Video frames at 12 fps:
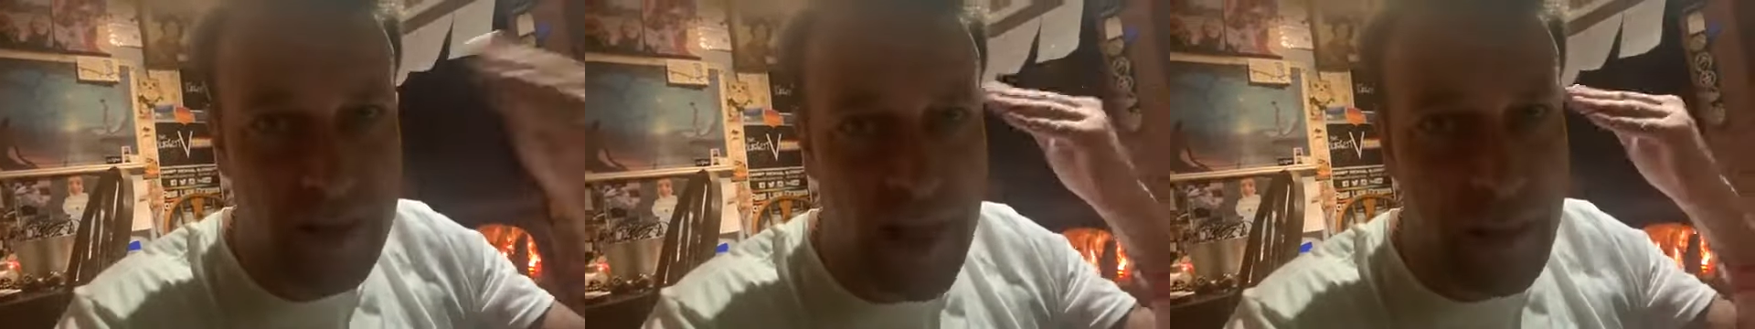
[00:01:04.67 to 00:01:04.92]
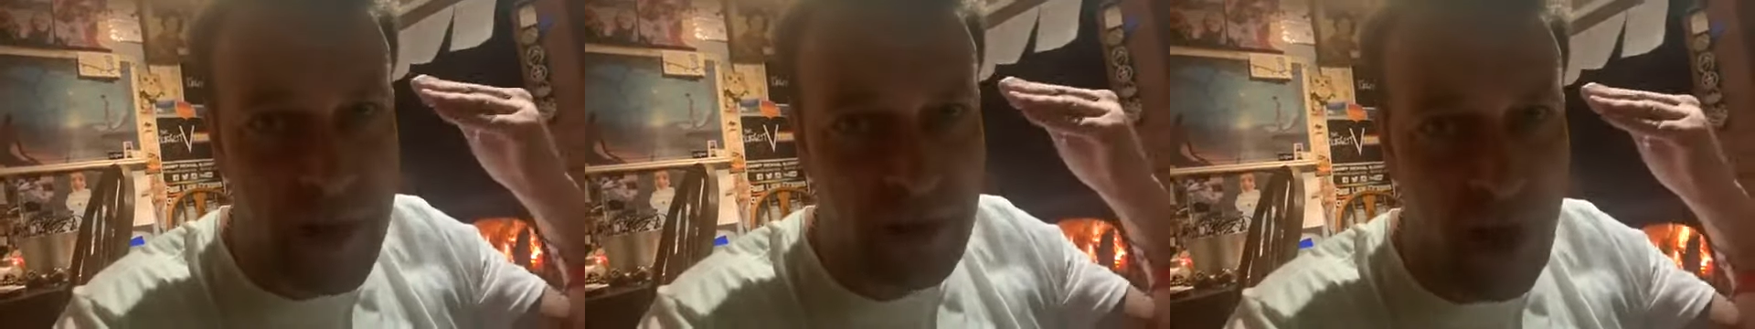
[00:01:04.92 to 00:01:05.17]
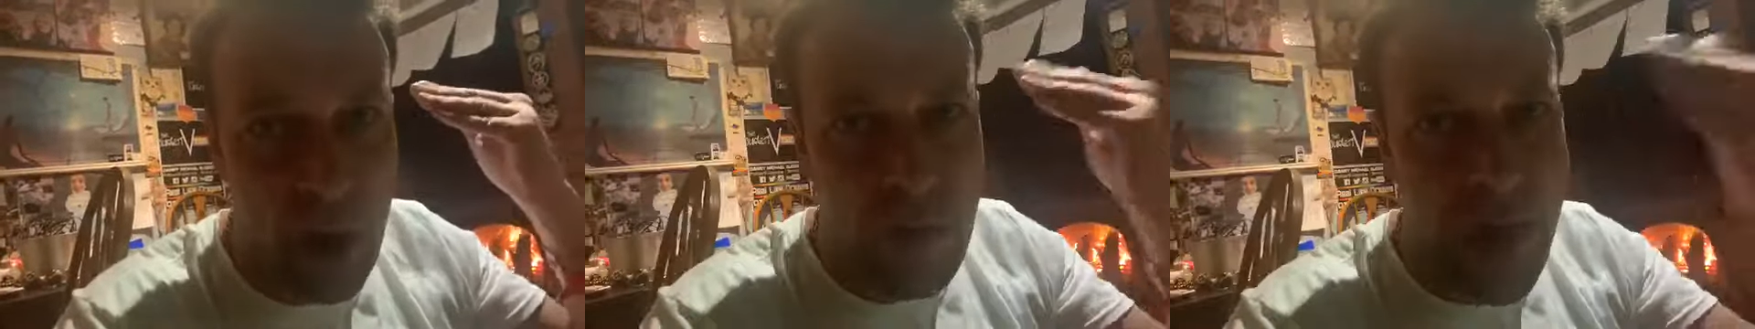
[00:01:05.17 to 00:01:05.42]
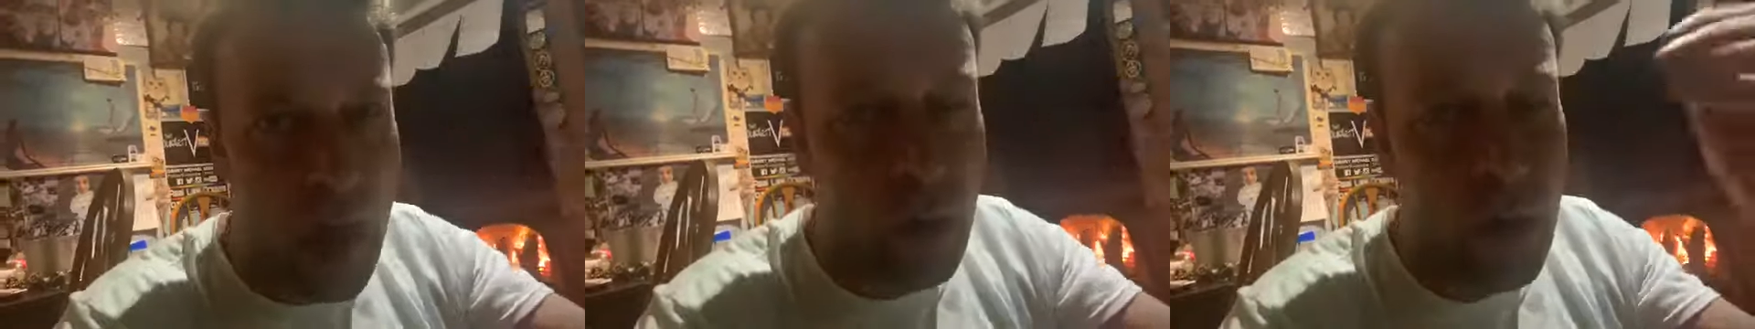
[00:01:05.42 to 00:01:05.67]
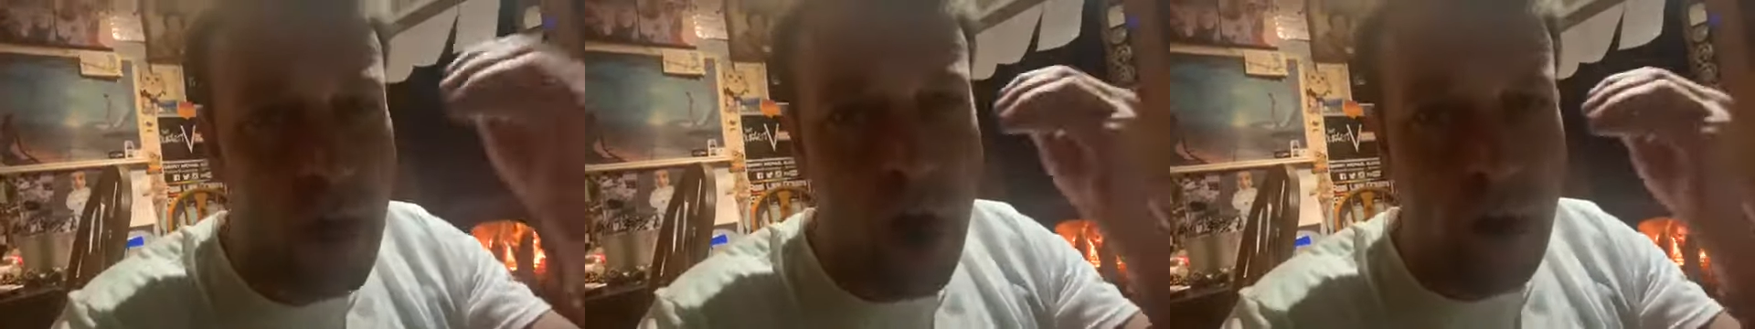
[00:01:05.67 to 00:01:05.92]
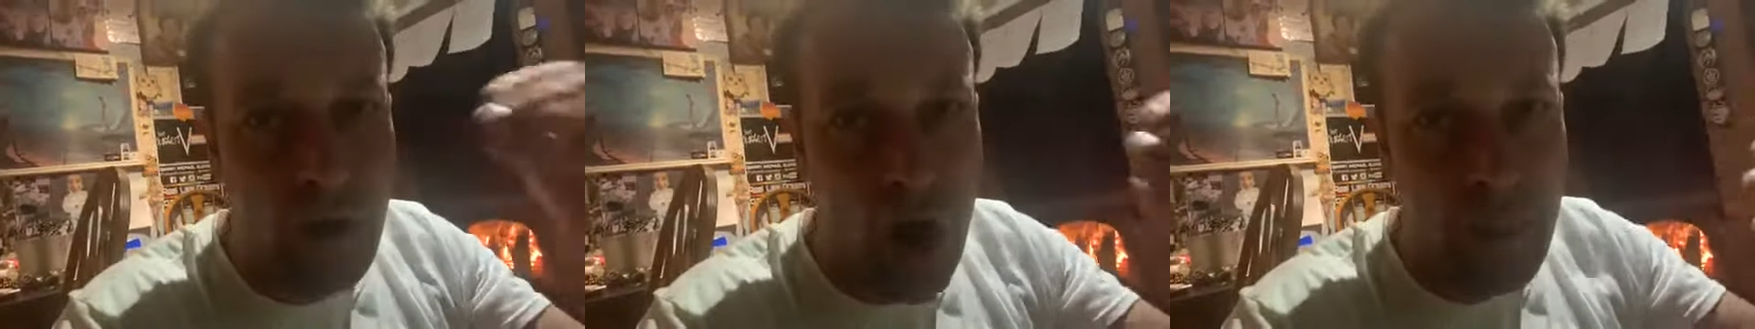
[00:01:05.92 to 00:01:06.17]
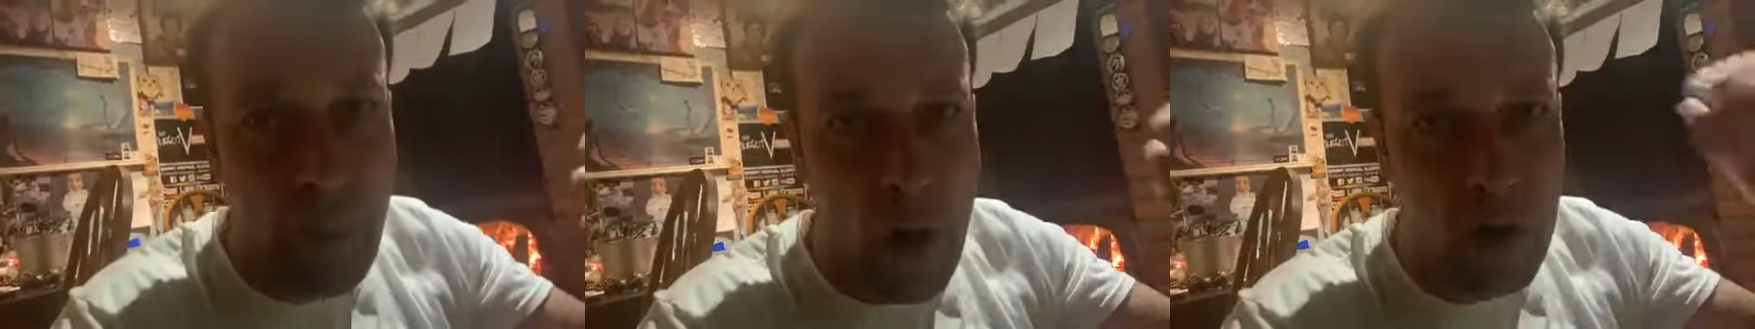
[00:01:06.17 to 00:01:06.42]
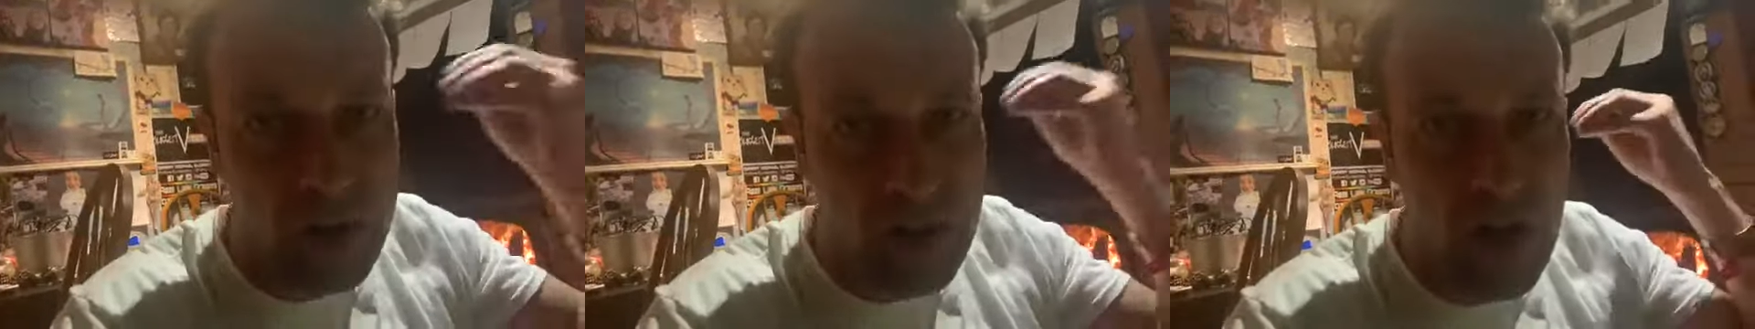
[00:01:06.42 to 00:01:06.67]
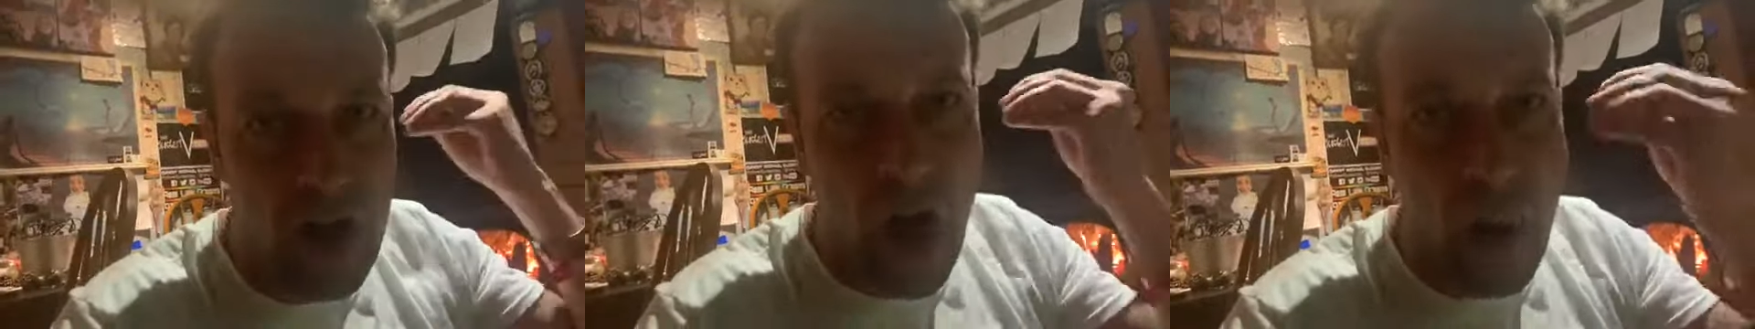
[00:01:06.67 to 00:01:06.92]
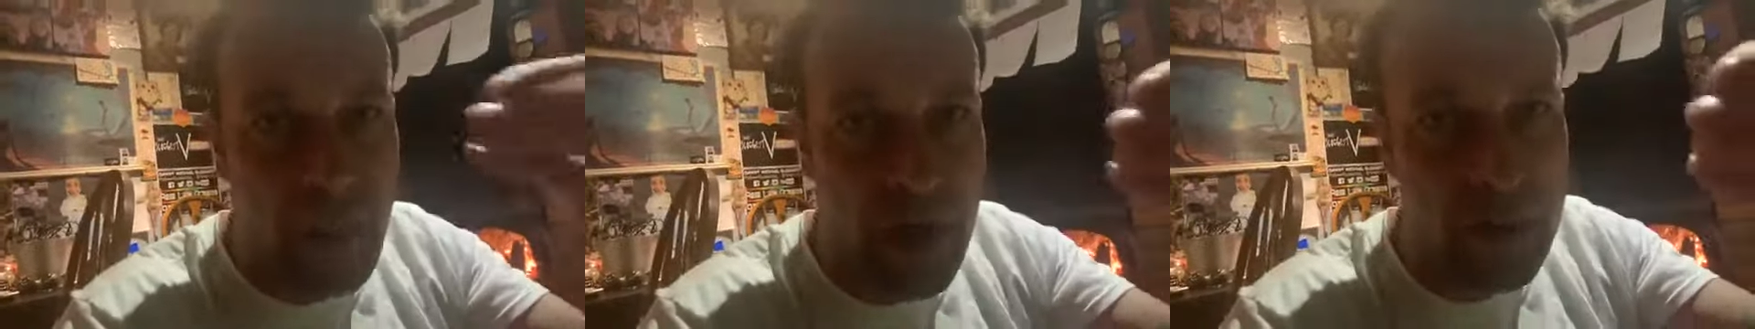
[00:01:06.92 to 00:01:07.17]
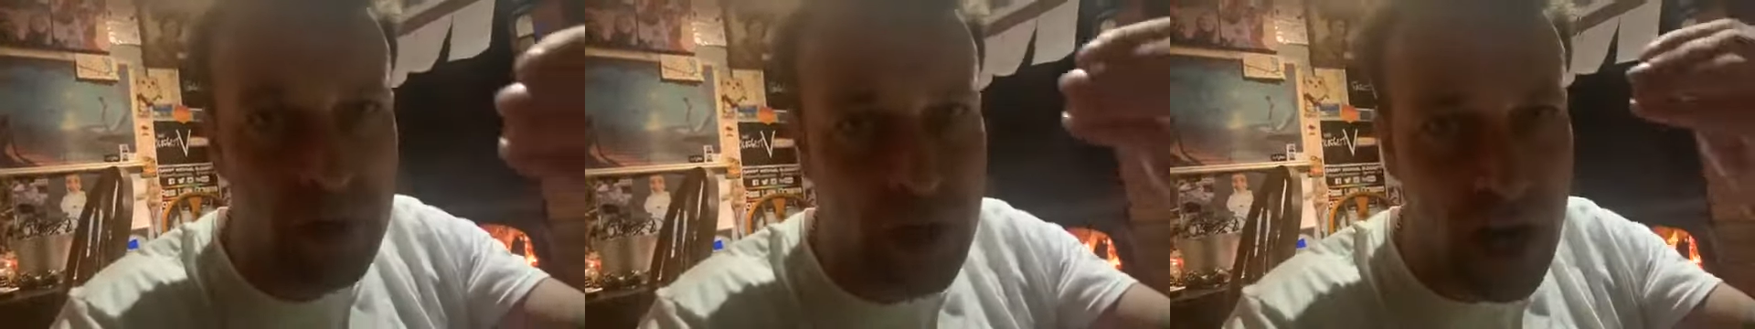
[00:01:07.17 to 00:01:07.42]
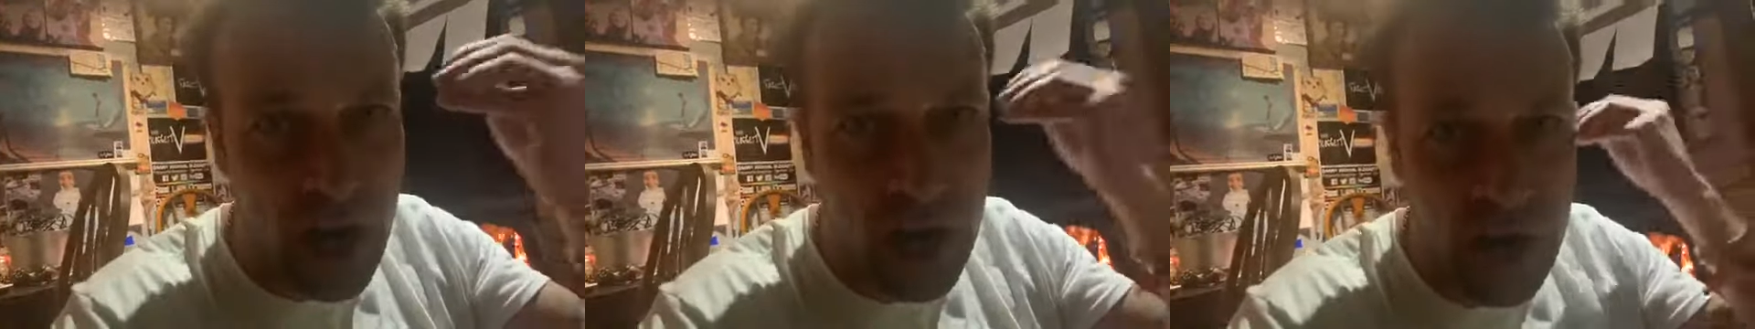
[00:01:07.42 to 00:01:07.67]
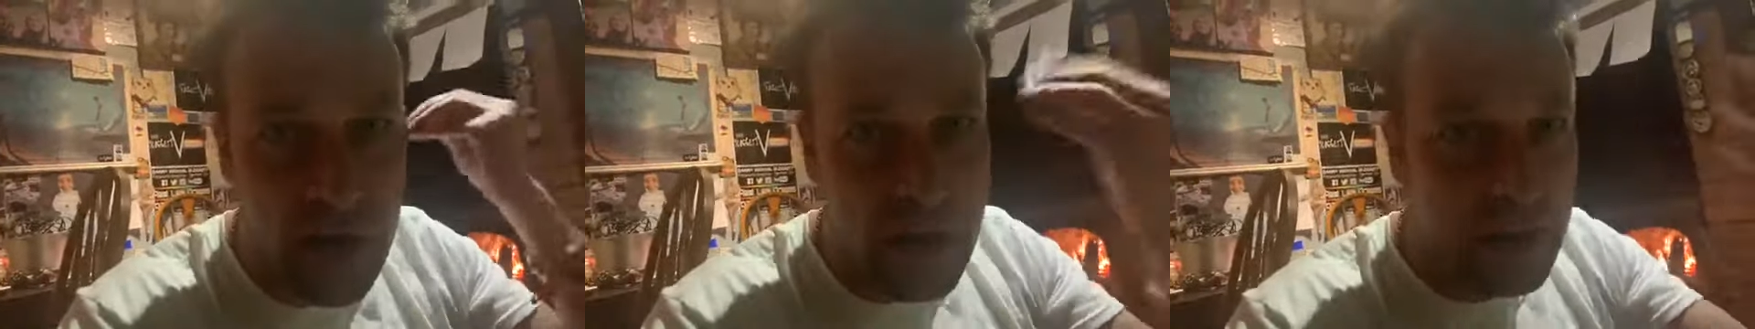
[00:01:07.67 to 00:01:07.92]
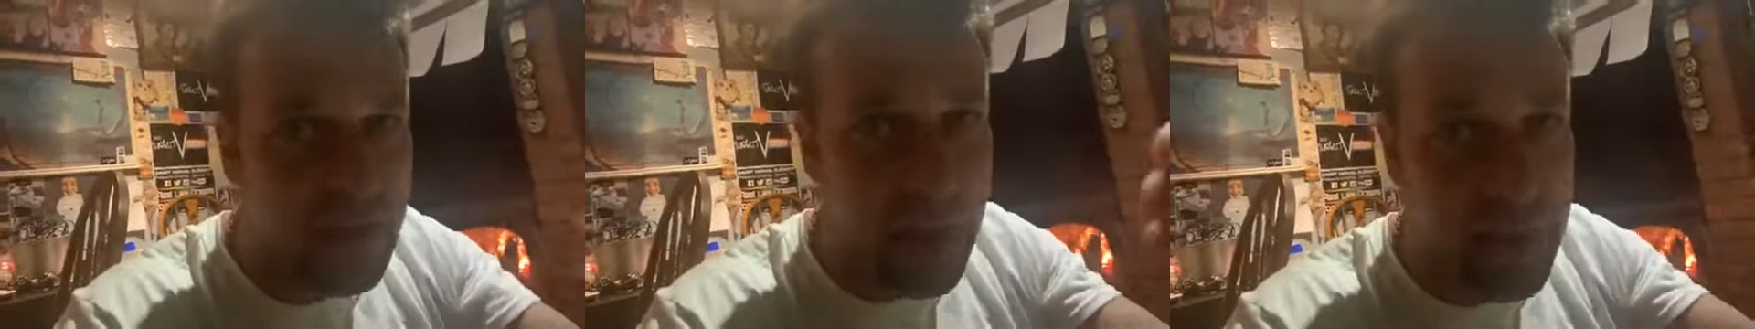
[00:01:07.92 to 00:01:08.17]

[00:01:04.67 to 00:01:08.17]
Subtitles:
Nobody's mouth can be seen.